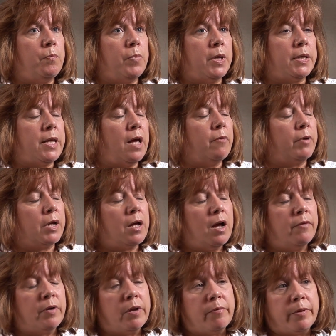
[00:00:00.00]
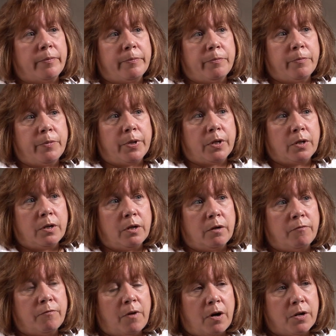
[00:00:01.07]
But that recovery would
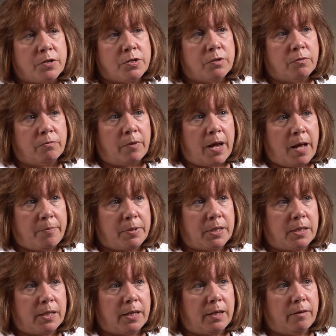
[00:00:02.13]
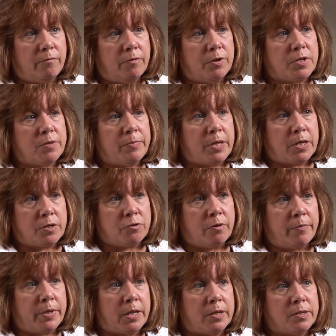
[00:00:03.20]
occur far too rapidly for it to be
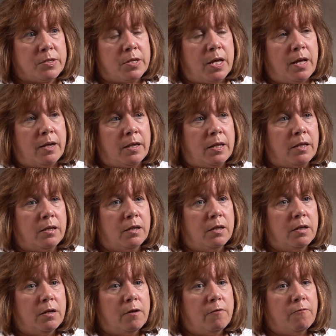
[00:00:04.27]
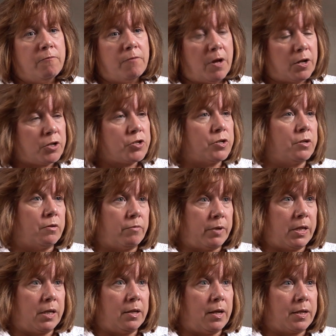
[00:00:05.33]
attributed to any functional
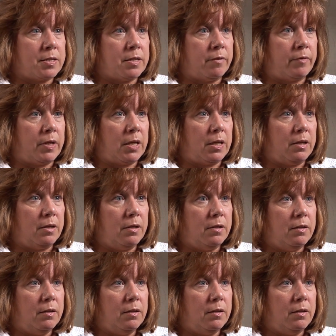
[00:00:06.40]
reconnectivity.